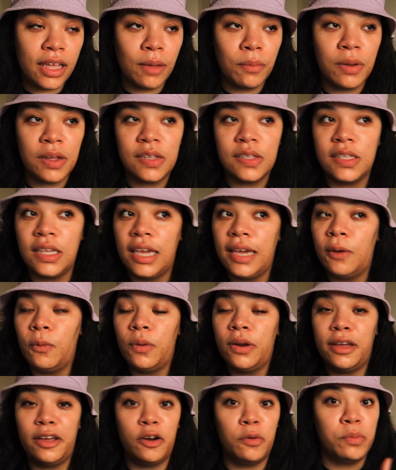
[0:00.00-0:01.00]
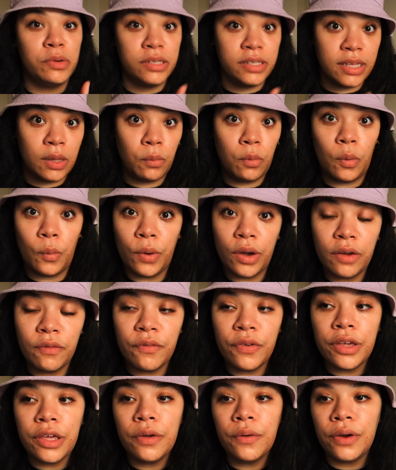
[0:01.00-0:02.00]
I'm not saying it 100% will work
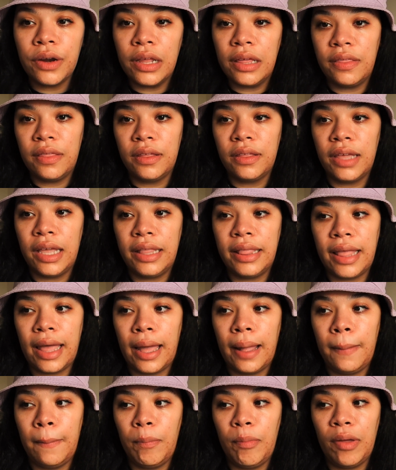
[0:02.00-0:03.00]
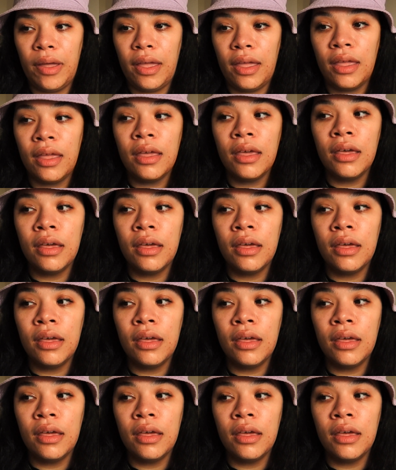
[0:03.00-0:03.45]
for you or anything like that, but